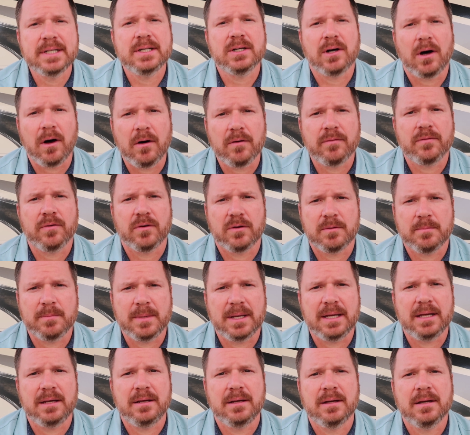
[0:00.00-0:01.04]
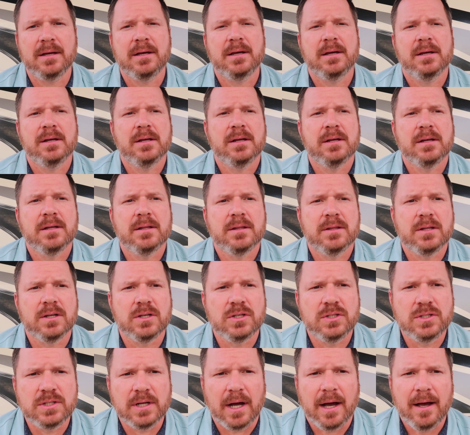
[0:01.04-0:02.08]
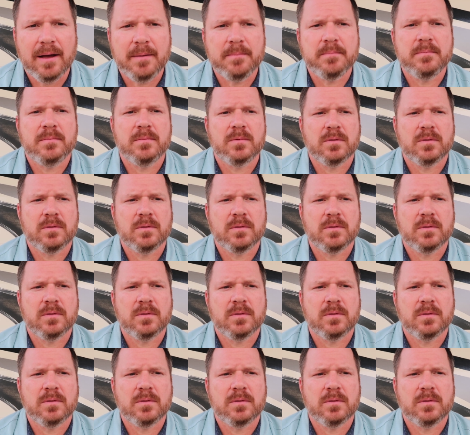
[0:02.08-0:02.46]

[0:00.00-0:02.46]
offered me the job,